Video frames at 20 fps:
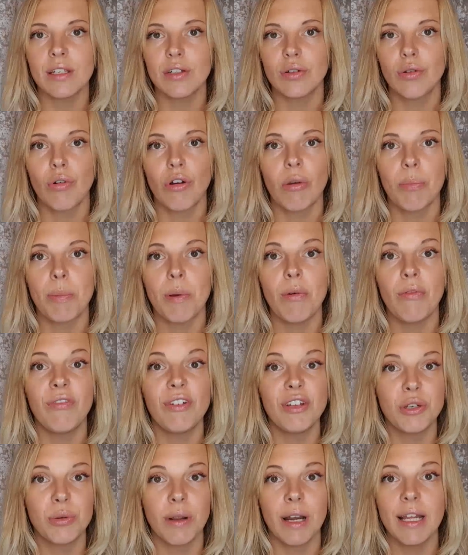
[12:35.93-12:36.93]
that talk about
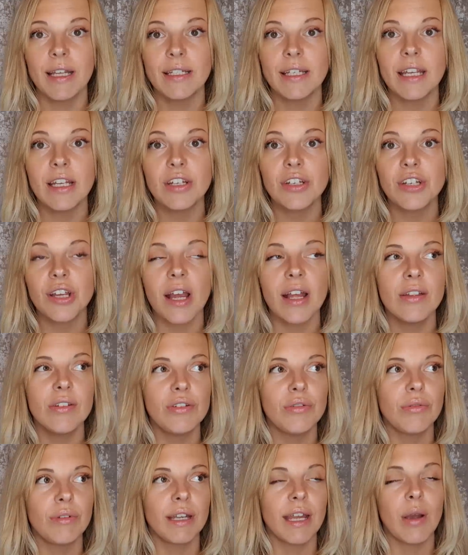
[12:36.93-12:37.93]
visualizations.
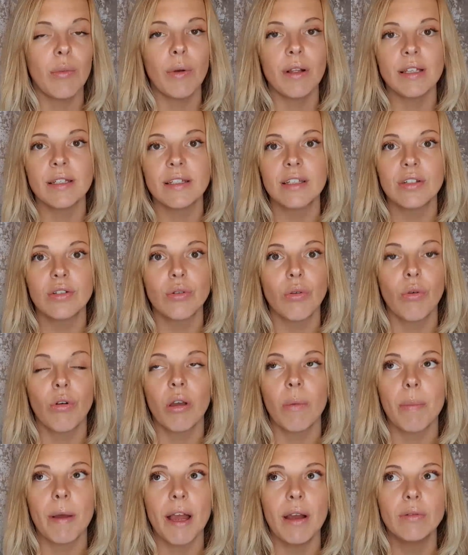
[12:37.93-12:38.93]
You can get ones that talk
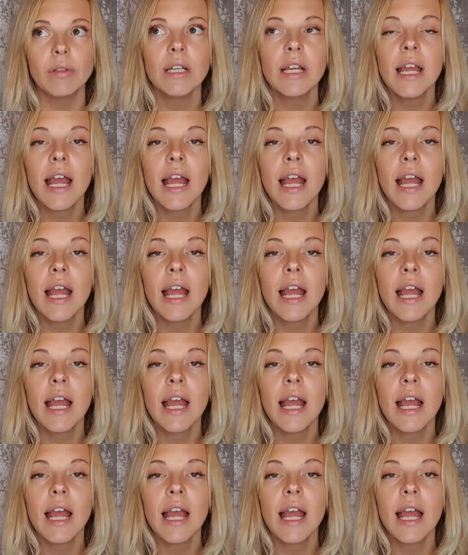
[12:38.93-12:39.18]
about